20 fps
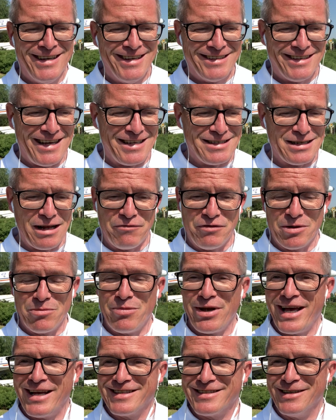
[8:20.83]
There's nothing
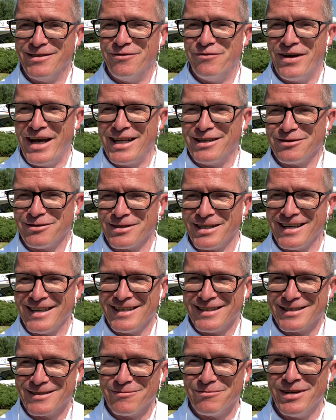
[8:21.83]
bad in
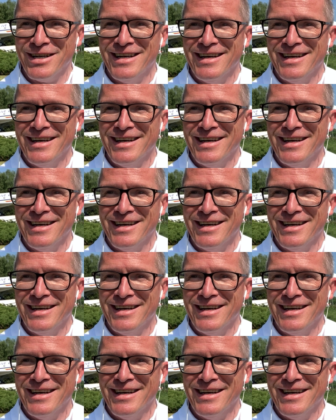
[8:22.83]
federalism.